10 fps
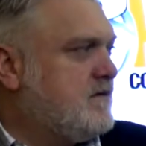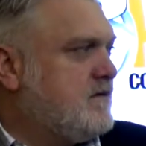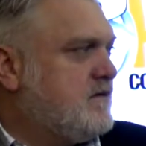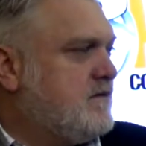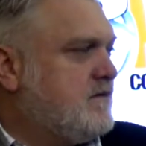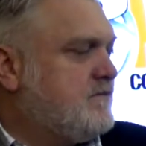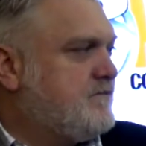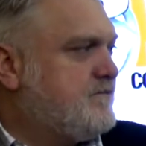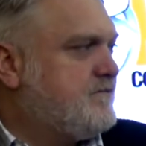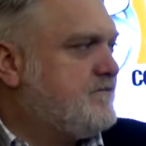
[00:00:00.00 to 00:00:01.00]

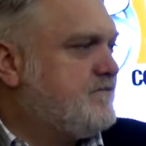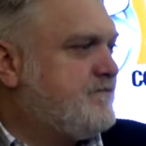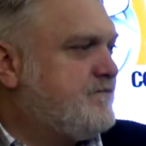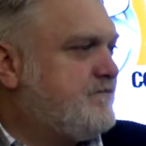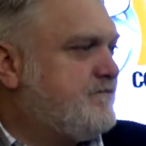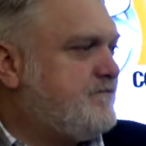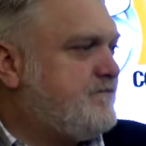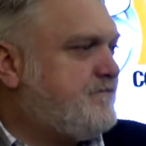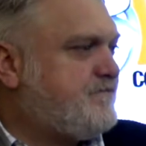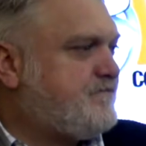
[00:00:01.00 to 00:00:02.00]

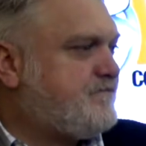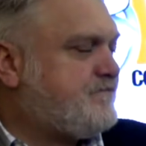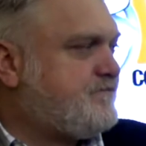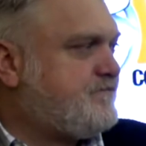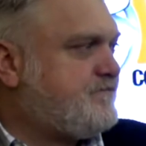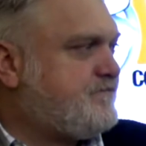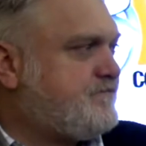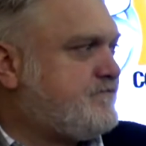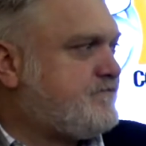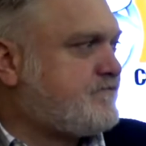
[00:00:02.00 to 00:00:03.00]

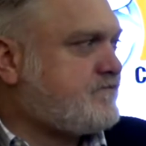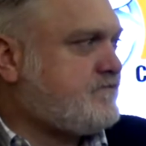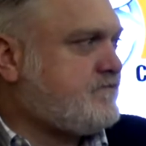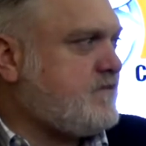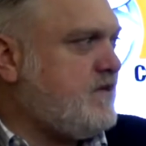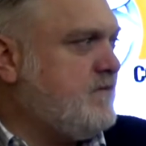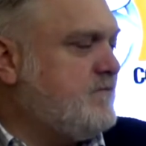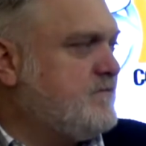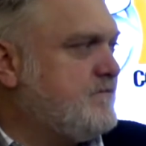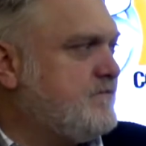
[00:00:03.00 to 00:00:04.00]

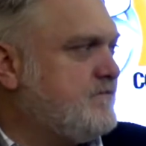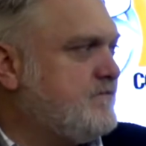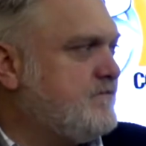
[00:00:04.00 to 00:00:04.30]
No words are spoken by the person on screen.